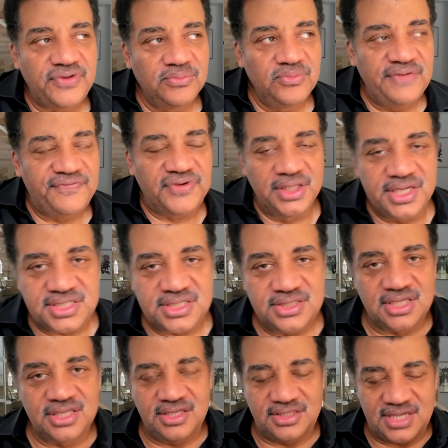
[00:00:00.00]
you if you listen
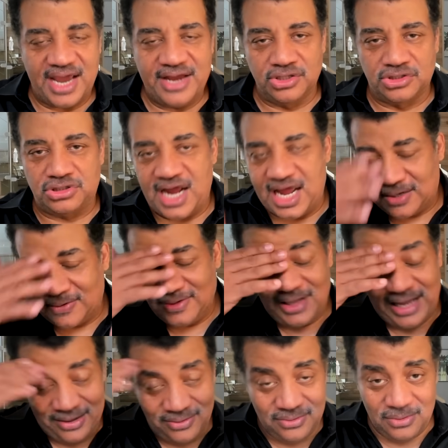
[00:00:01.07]
to the title track
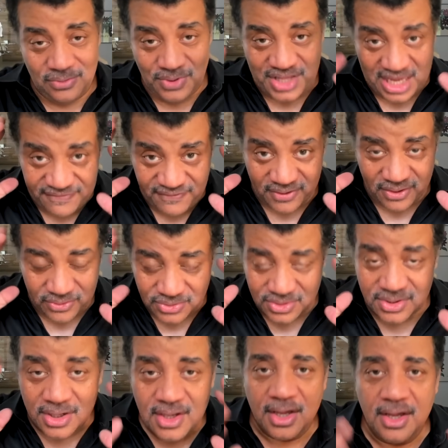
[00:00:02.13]
like with headphones,
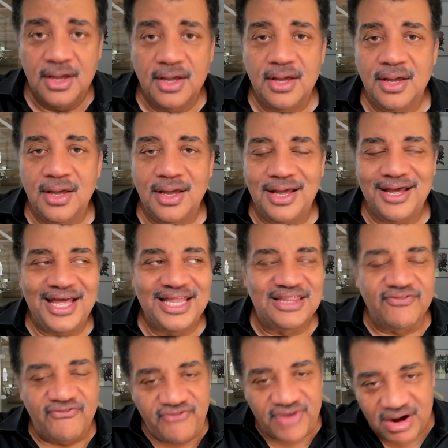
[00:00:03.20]
the
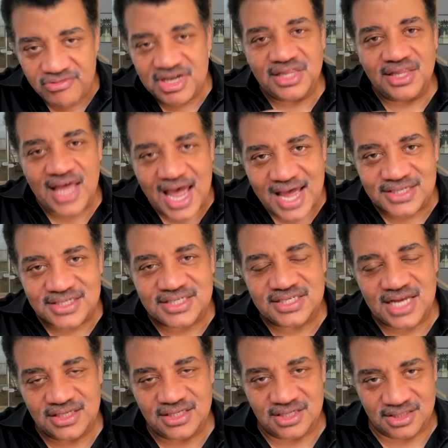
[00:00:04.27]
very last
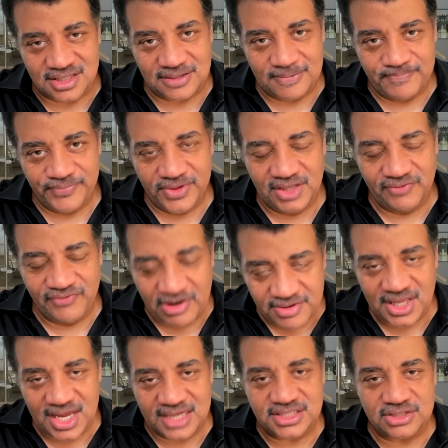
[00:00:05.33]
sentence, the very
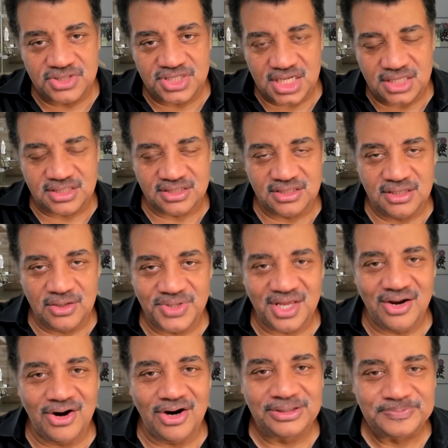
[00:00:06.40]
last two sentences, you know what they
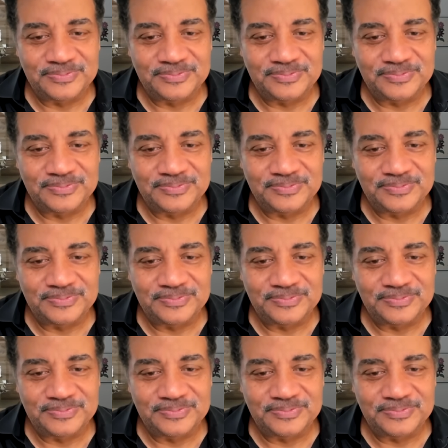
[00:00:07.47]
are?